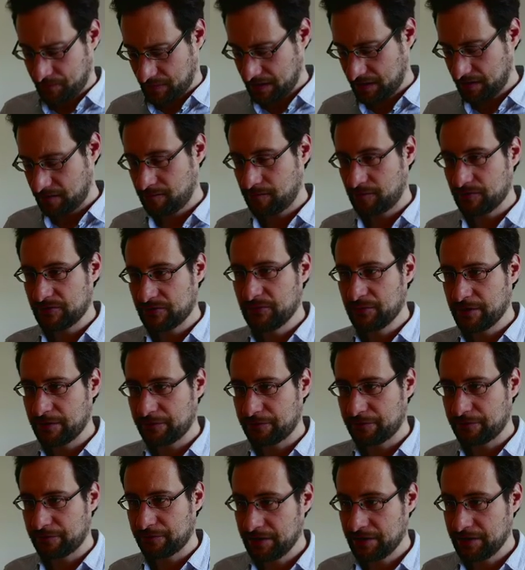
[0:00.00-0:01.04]
It was
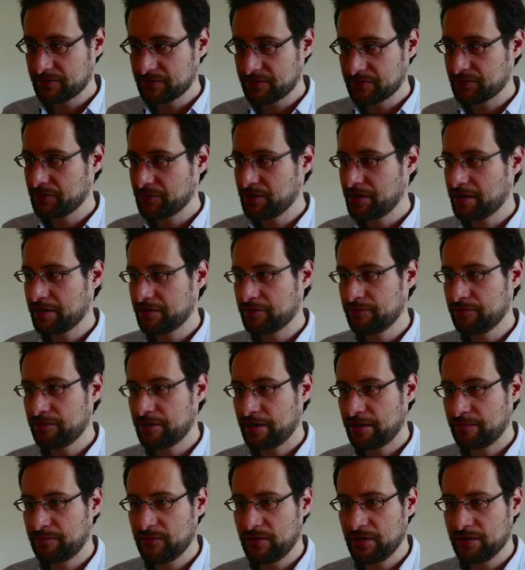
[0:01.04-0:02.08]
UDEV related, so yeah, you
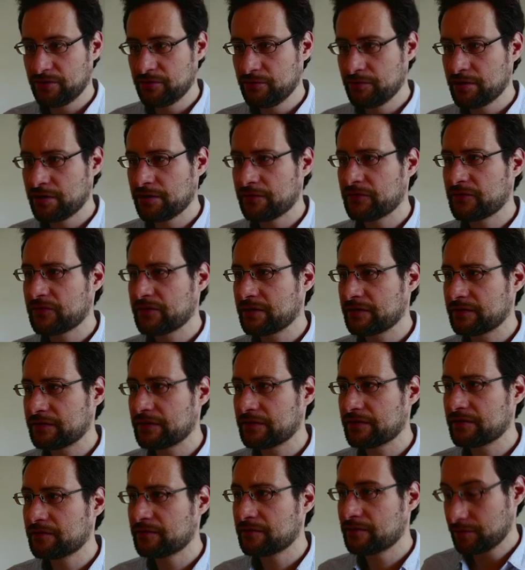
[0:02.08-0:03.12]
update UDEV, stuff
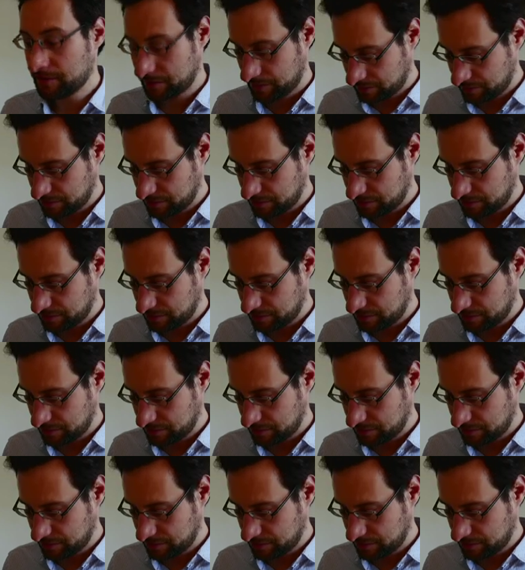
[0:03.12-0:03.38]
doesn't work.